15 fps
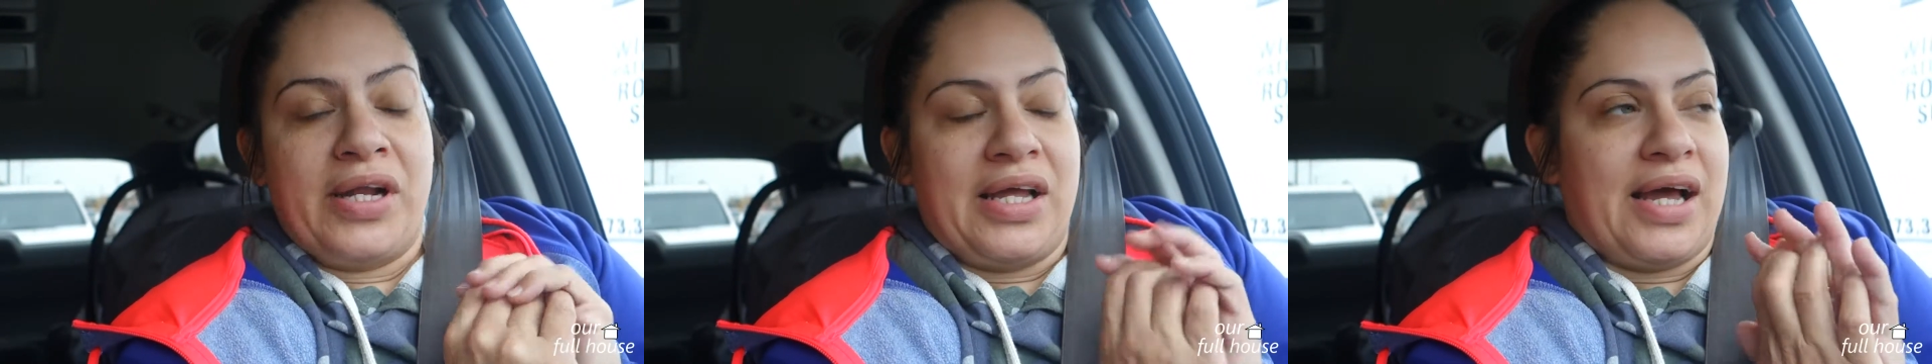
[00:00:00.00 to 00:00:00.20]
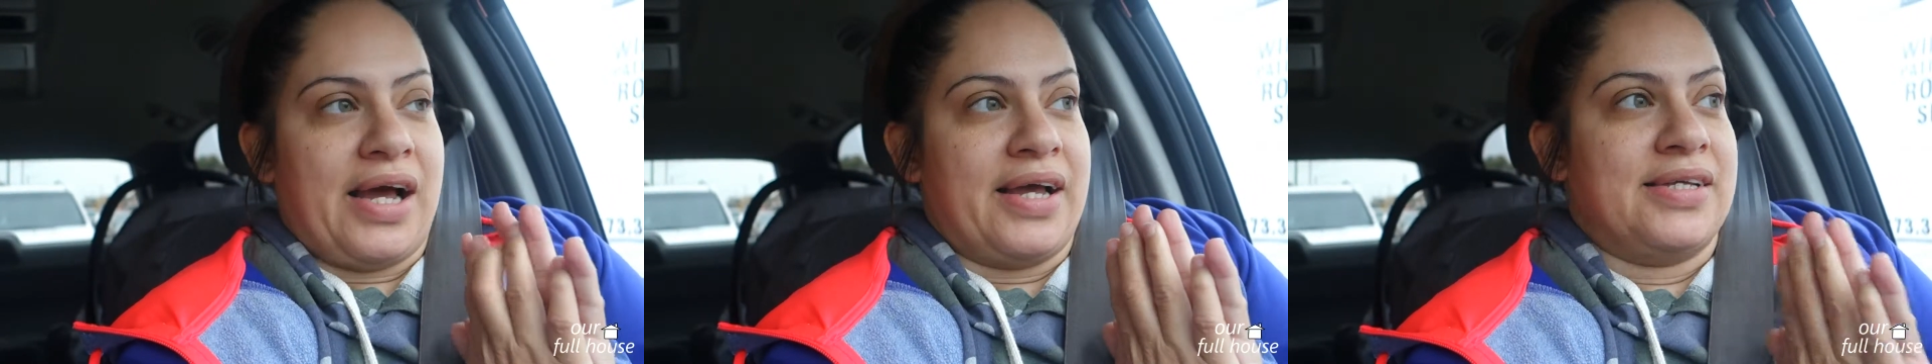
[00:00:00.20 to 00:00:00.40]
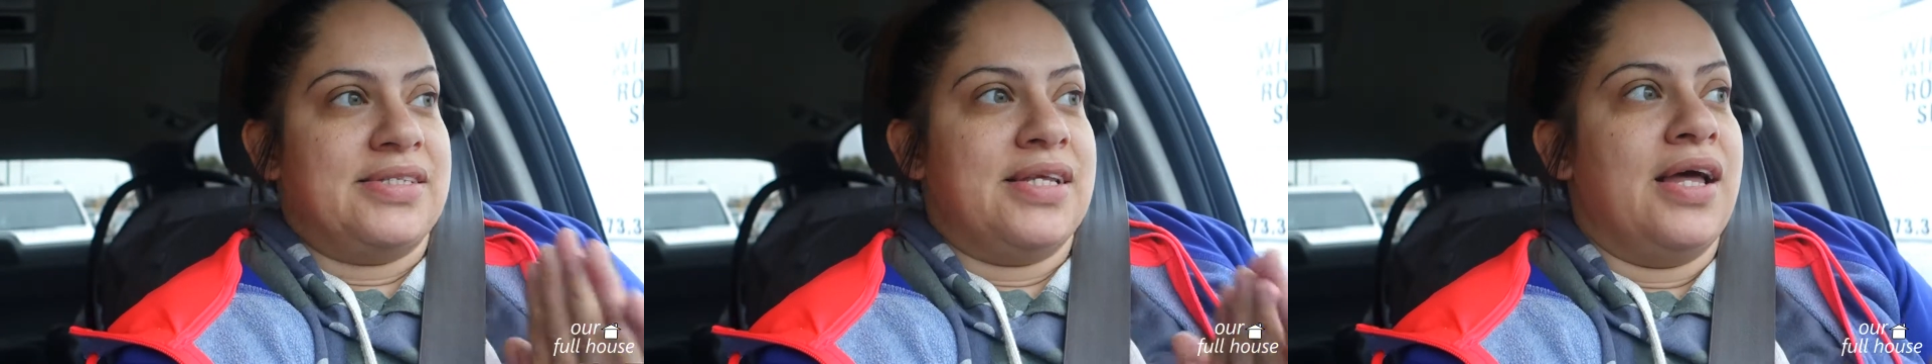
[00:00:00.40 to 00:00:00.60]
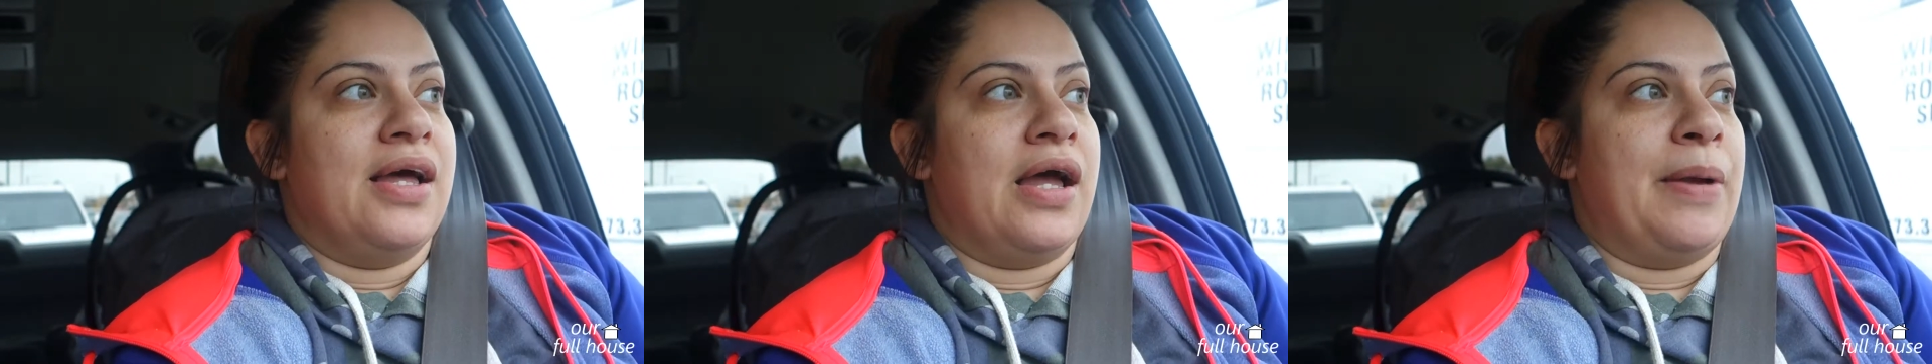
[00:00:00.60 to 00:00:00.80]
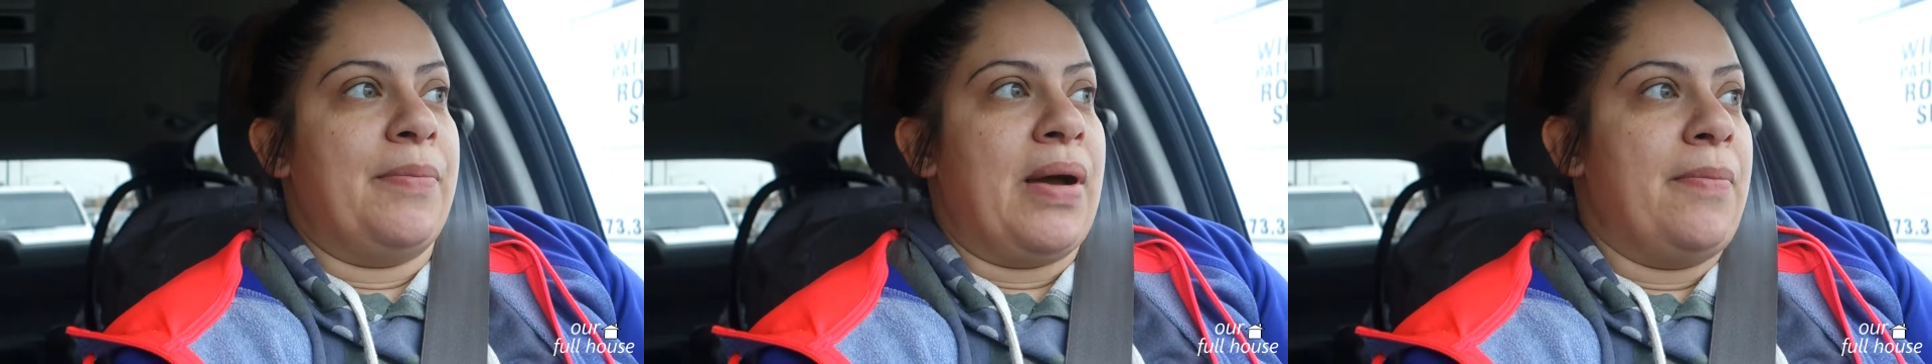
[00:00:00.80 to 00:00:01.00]
morning, guys.
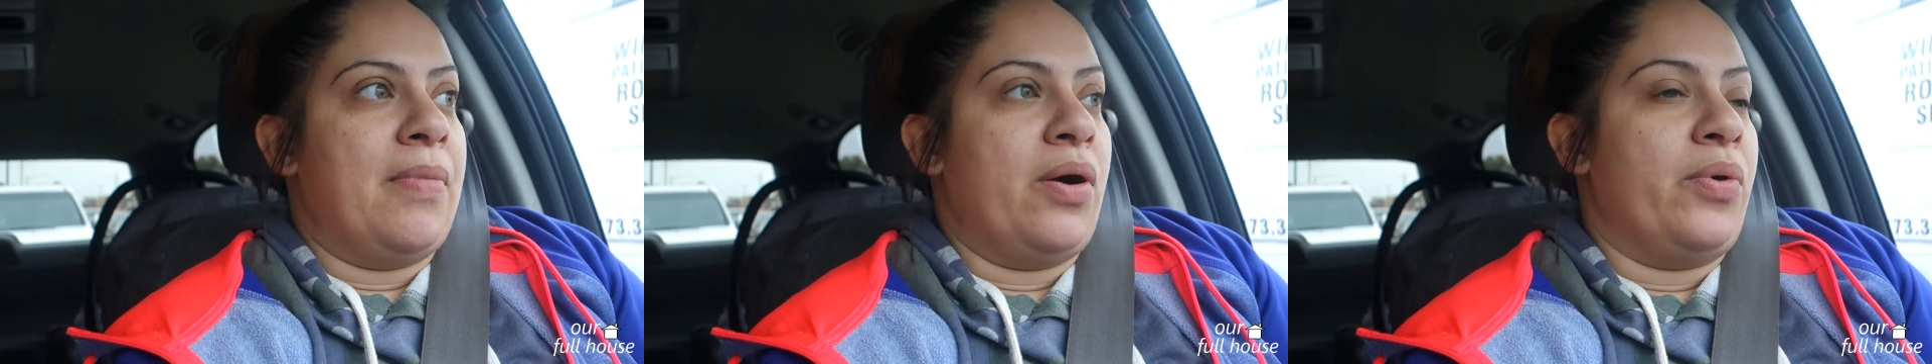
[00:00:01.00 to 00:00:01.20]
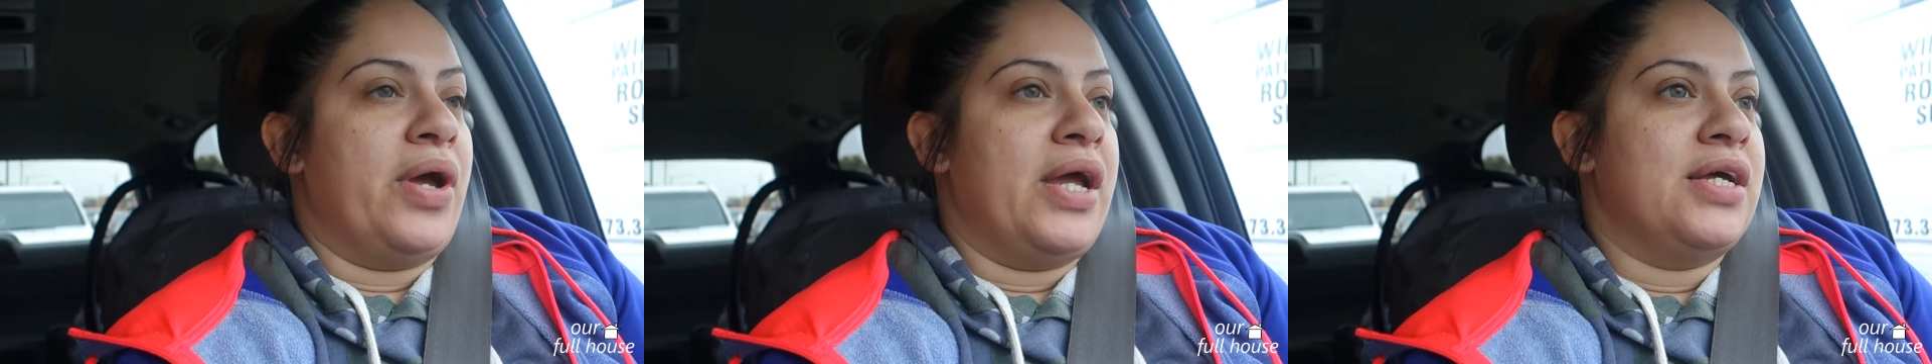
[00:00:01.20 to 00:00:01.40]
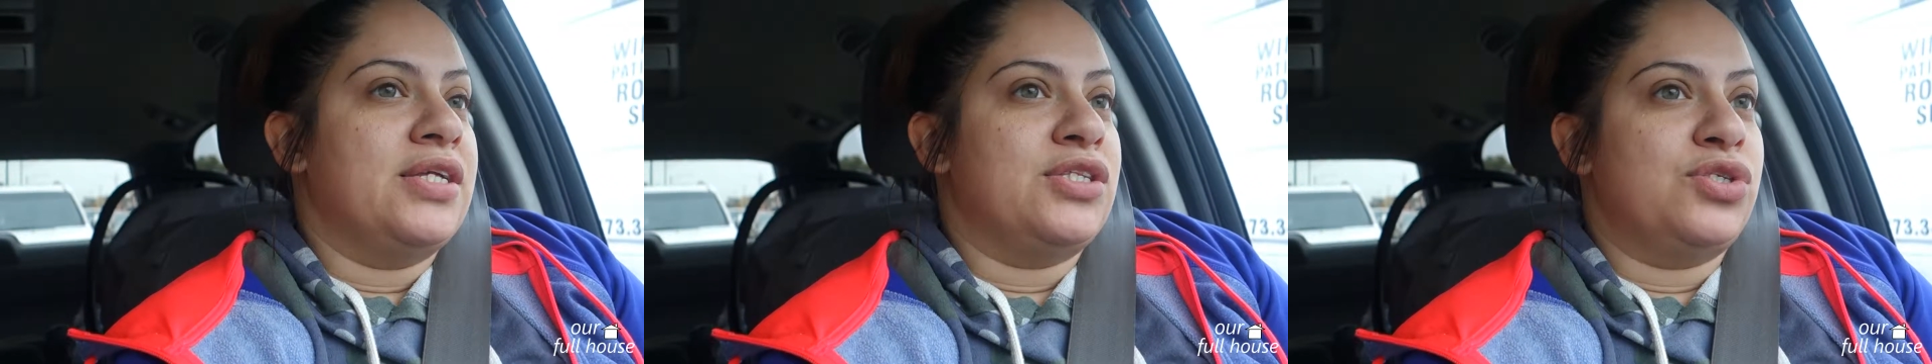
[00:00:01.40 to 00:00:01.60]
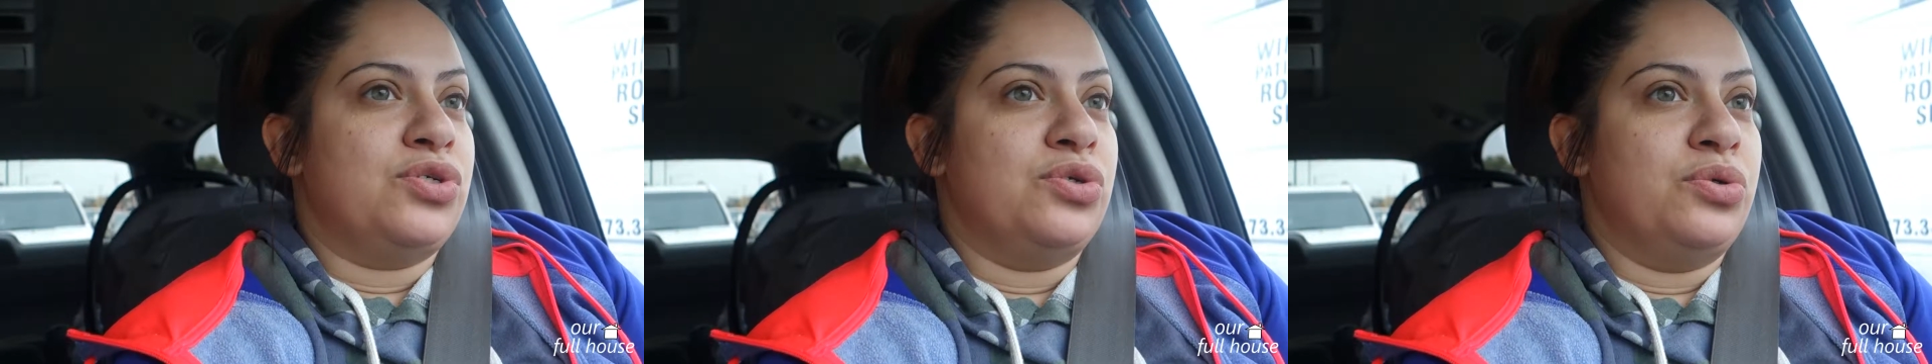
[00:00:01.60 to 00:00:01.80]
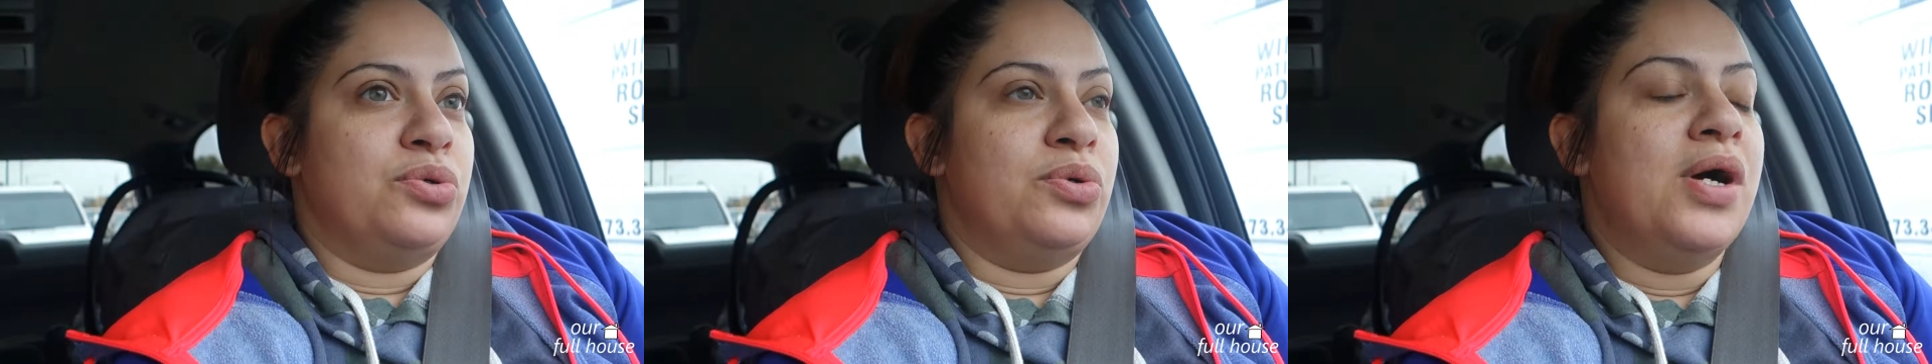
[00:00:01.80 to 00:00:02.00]
I'm on my way
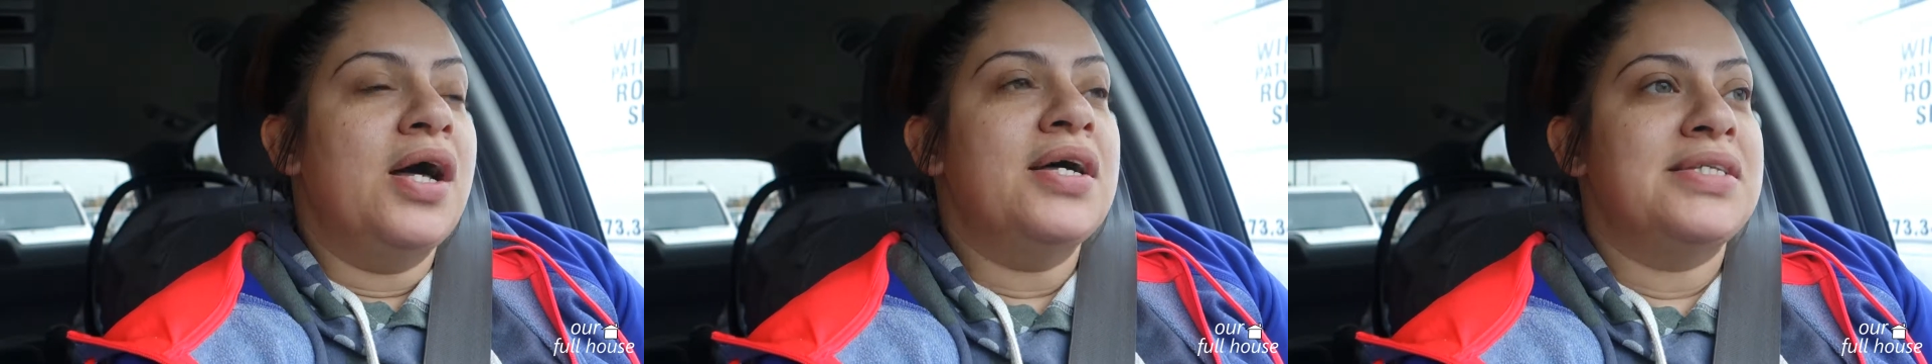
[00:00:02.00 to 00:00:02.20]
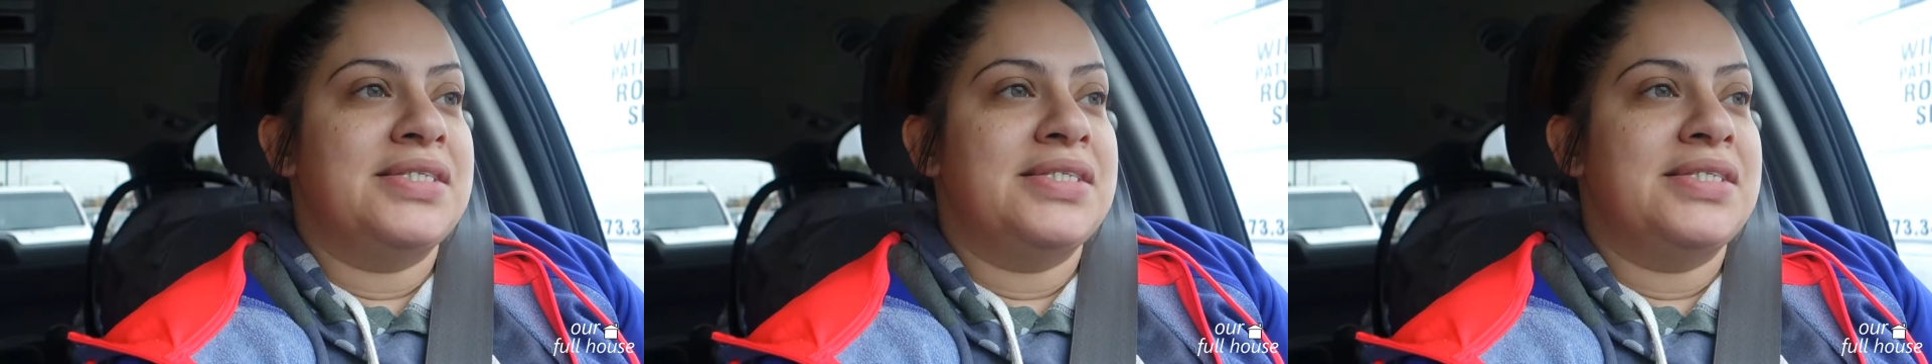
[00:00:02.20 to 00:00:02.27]
to